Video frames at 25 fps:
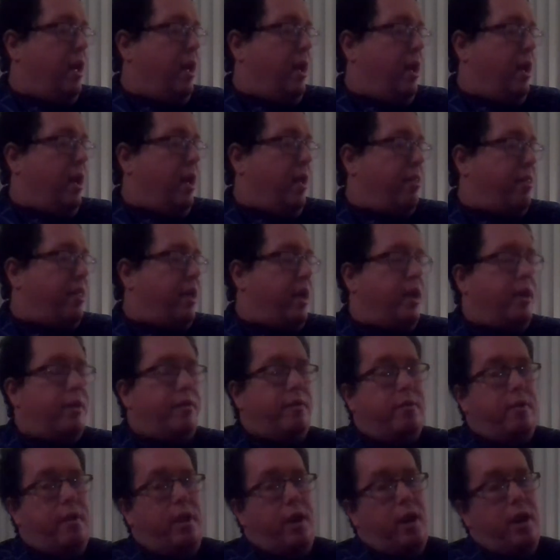And
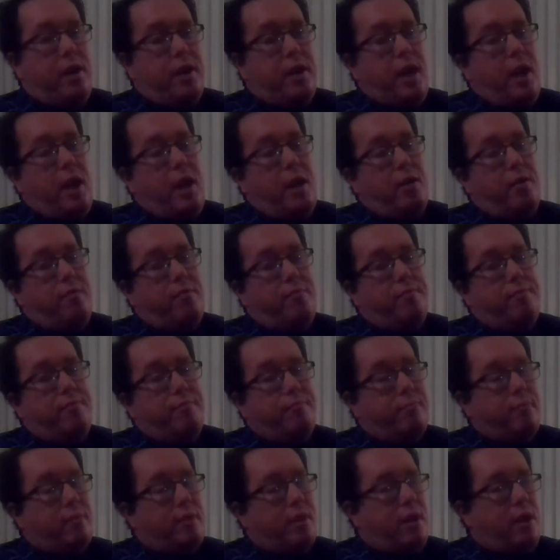then again,
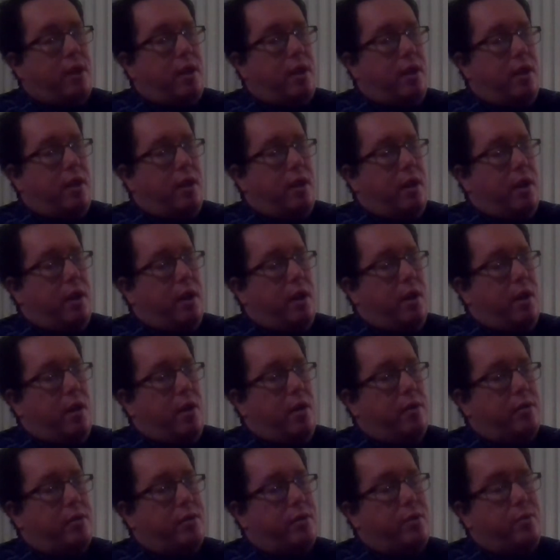
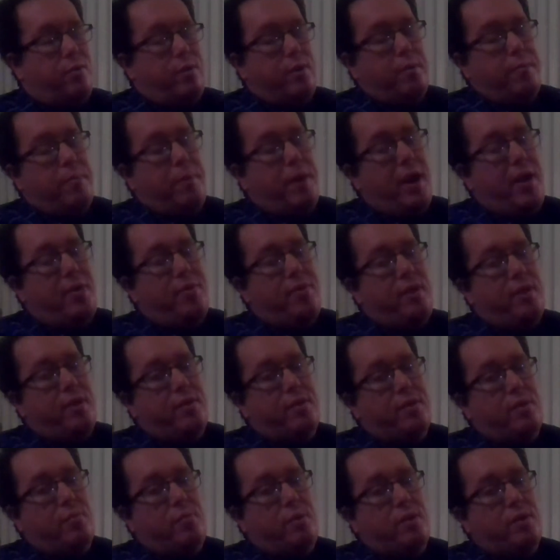two of the bad
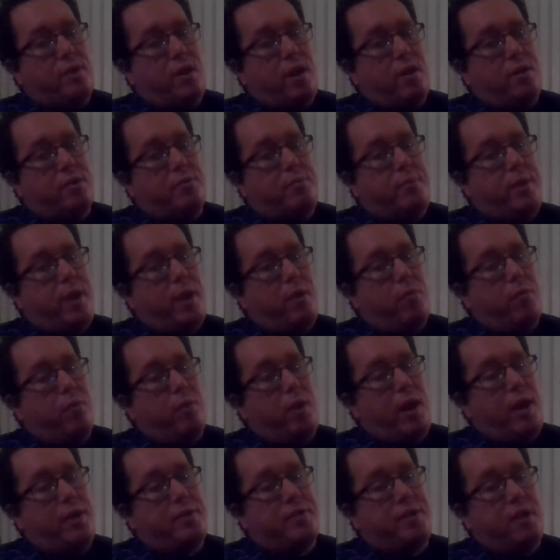things that we talked about were
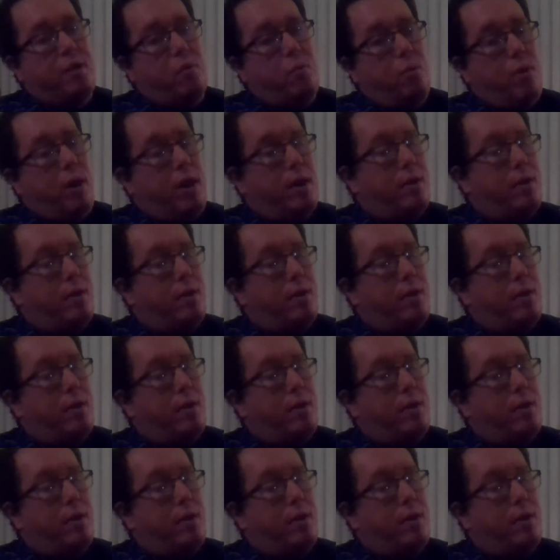asking why